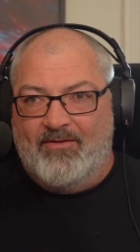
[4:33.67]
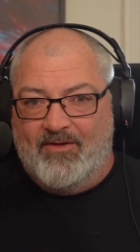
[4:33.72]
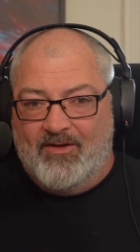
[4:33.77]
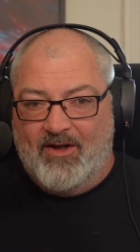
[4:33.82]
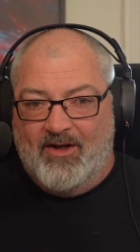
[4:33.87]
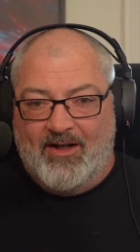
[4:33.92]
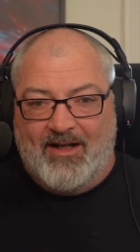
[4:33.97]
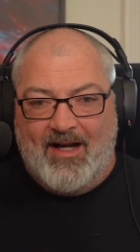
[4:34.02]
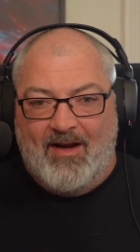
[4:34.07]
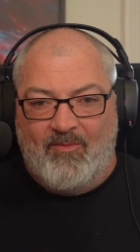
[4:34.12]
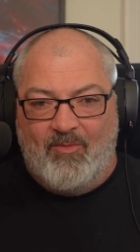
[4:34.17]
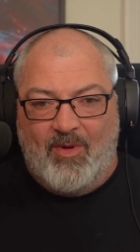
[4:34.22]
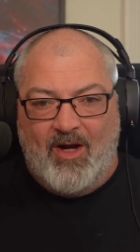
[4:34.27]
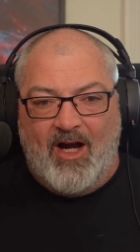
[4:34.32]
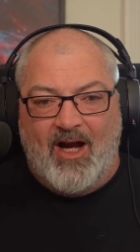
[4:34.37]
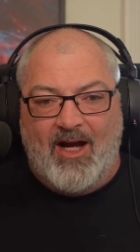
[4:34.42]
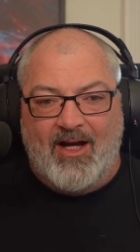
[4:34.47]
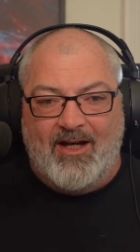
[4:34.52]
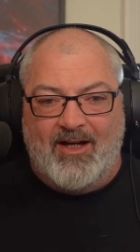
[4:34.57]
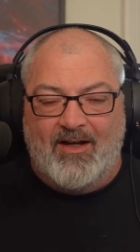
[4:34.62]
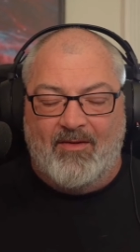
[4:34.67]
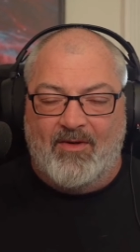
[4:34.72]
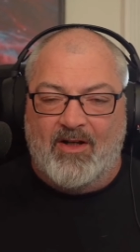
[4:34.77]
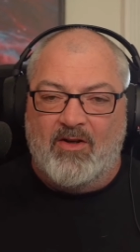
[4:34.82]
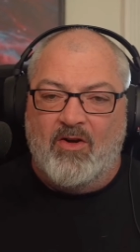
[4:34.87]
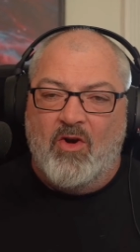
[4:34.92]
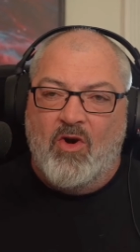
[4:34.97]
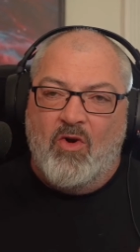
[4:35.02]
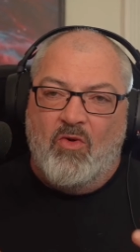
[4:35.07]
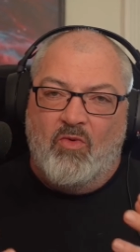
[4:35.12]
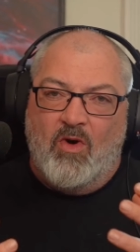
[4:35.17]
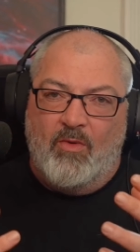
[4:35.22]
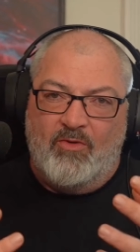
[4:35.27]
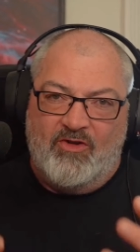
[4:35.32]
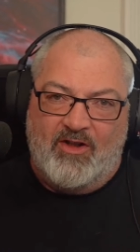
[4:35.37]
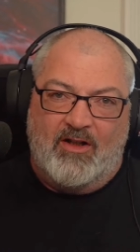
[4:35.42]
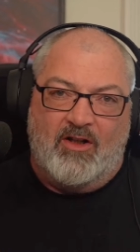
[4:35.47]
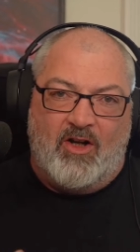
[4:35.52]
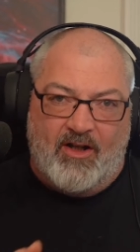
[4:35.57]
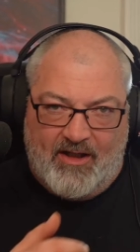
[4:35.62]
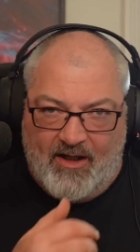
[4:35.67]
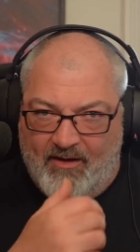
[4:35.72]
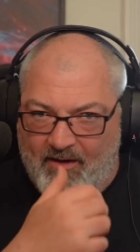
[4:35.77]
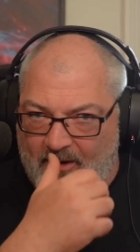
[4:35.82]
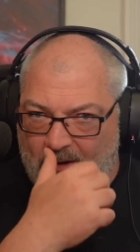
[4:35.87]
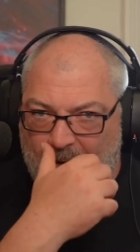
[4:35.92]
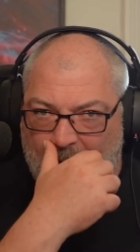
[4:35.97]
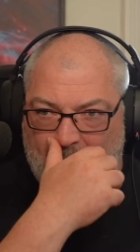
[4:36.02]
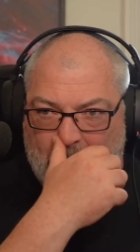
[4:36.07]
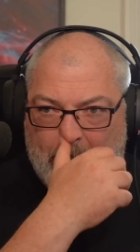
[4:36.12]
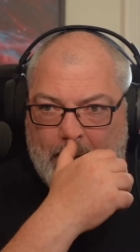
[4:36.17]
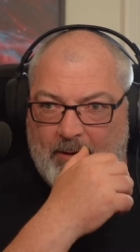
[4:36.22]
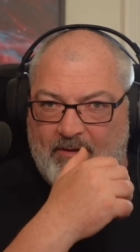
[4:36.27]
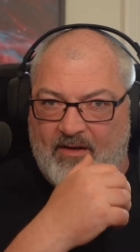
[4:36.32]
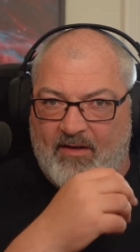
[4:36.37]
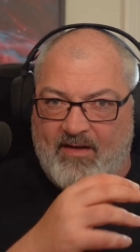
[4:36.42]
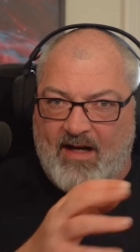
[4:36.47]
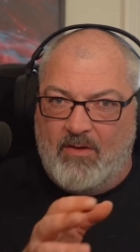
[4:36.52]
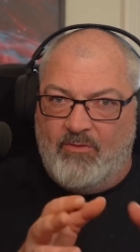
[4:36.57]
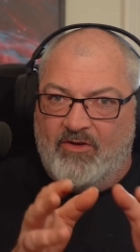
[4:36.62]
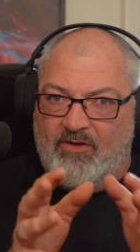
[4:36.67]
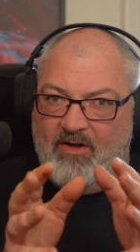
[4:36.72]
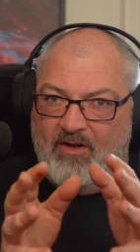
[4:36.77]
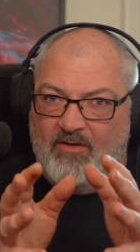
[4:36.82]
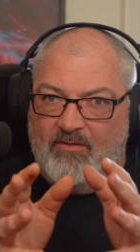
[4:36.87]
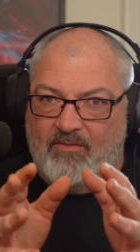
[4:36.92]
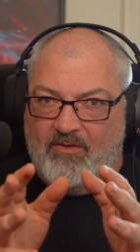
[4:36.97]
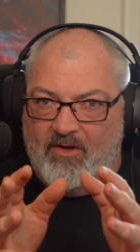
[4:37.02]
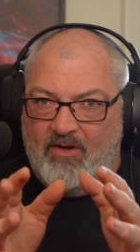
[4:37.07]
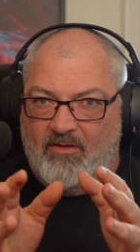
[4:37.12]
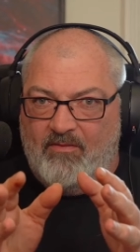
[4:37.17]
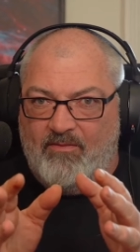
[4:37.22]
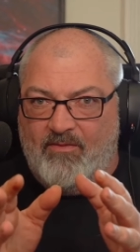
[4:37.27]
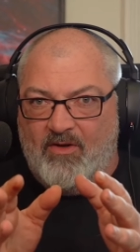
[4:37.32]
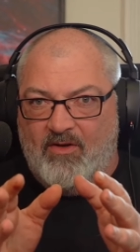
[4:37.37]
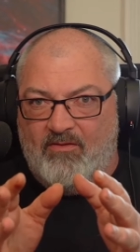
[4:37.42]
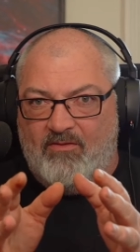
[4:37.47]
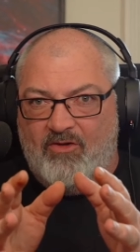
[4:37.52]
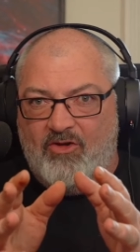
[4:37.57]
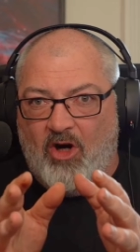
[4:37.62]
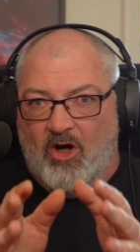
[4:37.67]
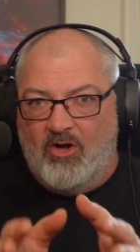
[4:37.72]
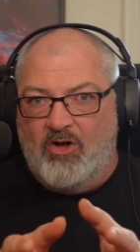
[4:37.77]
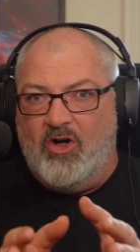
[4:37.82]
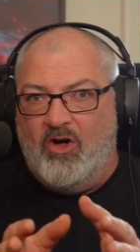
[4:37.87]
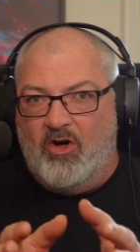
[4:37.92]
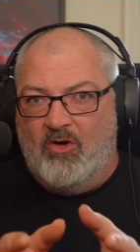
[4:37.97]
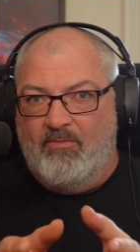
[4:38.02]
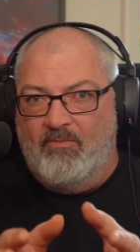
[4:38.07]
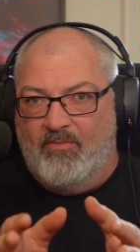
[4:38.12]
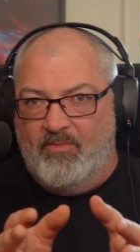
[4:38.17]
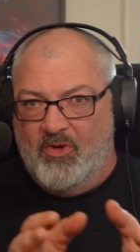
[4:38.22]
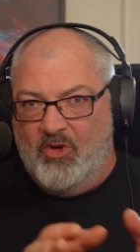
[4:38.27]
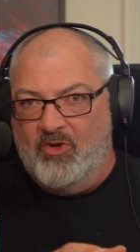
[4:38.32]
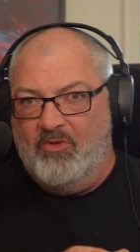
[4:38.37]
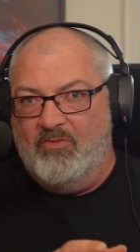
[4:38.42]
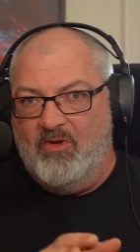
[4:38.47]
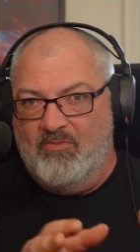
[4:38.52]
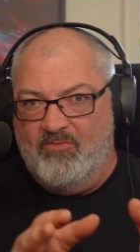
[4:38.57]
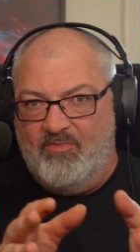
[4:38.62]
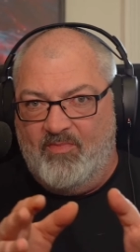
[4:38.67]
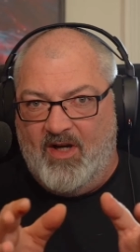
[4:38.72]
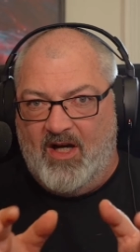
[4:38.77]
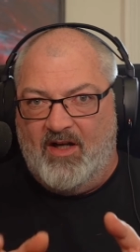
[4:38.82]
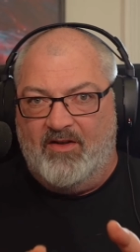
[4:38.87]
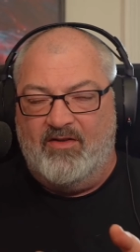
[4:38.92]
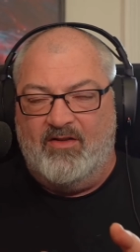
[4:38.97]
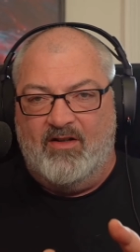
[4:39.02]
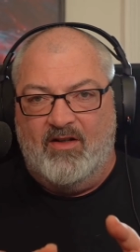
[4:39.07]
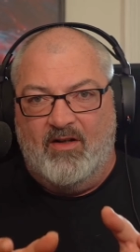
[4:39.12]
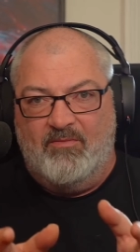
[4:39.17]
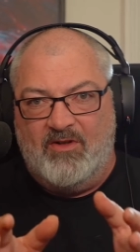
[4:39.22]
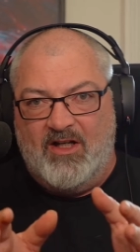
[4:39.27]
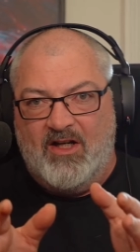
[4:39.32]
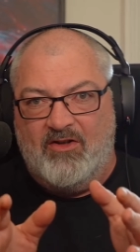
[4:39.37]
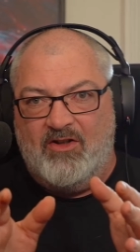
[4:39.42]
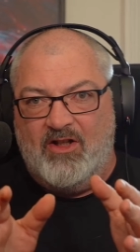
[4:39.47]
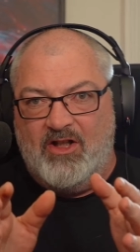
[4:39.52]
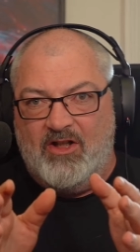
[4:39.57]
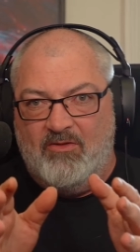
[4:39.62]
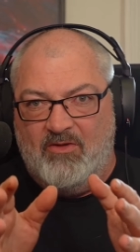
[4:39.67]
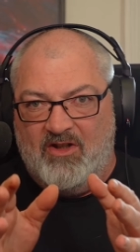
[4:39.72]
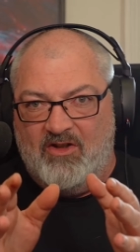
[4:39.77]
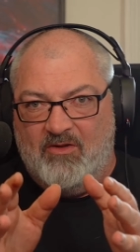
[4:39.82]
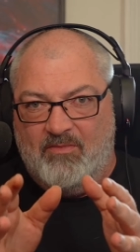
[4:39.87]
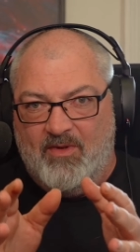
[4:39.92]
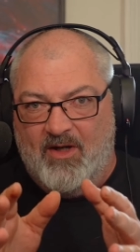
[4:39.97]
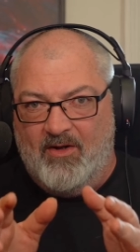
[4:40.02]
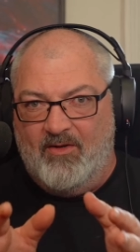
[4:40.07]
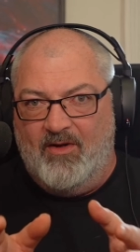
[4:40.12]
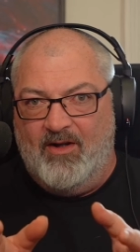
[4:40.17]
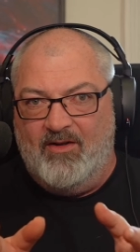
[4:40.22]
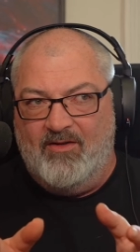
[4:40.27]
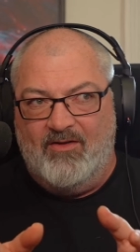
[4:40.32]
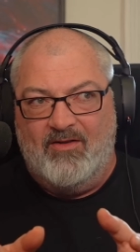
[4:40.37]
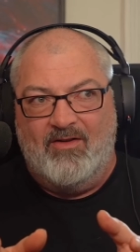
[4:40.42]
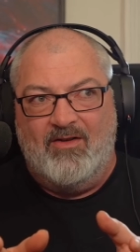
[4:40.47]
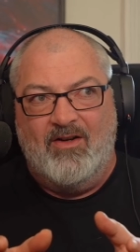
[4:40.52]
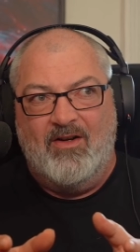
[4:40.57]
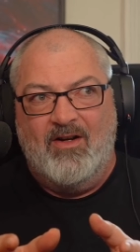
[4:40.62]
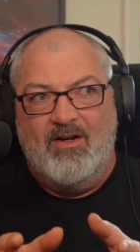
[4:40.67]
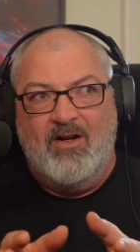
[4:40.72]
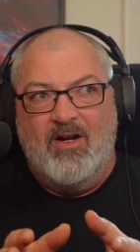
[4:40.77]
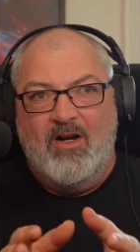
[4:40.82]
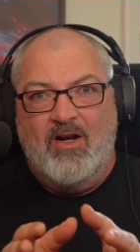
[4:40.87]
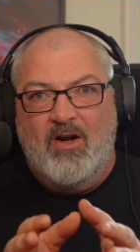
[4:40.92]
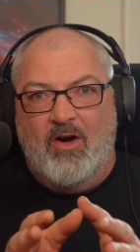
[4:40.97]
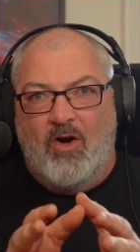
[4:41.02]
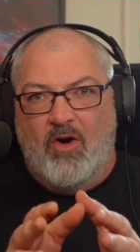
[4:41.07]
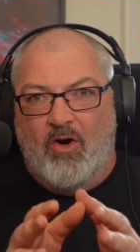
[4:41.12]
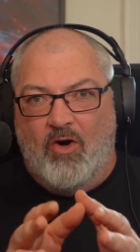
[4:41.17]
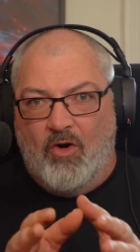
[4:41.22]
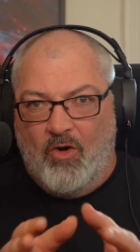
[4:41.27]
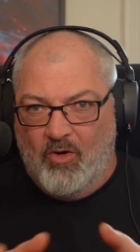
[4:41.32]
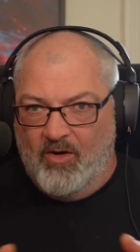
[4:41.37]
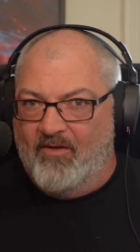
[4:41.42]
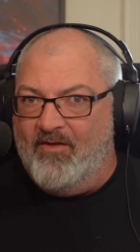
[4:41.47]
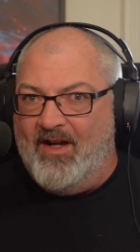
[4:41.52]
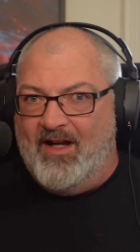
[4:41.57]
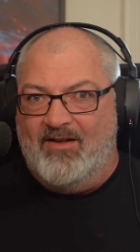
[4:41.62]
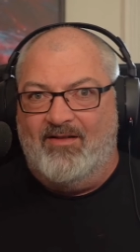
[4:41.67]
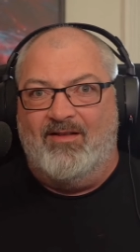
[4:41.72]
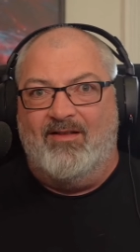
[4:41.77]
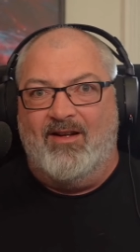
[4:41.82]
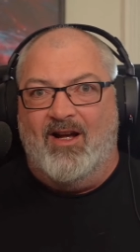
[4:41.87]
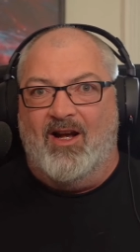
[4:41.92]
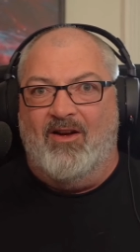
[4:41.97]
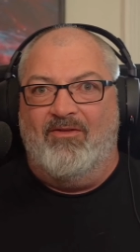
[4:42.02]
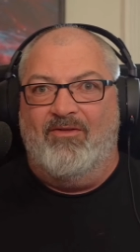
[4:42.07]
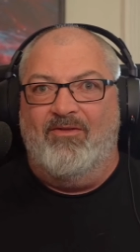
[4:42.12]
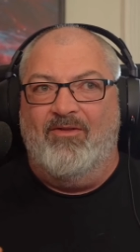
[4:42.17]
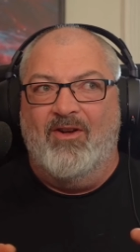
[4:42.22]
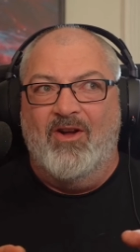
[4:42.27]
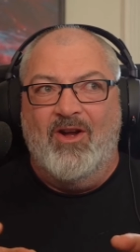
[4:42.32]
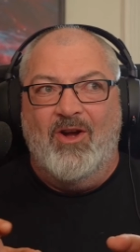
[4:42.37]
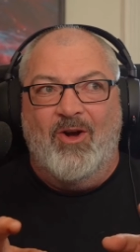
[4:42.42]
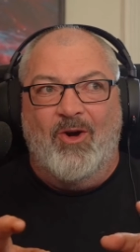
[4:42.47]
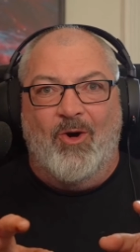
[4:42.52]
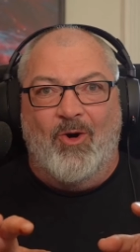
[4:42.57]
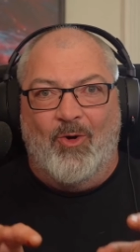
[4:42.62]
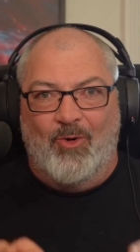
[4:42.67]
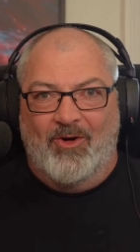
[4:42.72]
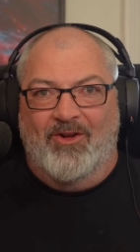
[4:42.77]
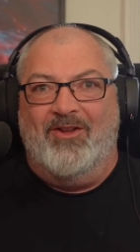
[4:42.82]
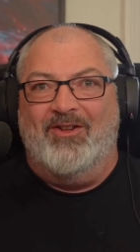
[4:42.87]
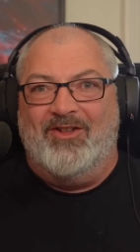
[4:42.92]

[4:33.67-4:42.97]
going to get paid. I mean, what was it like in the 90s? Because that was the, the, the dot com boom and bust. And I'm guessing you experienced yeah. Yeah. all of that stuff all at the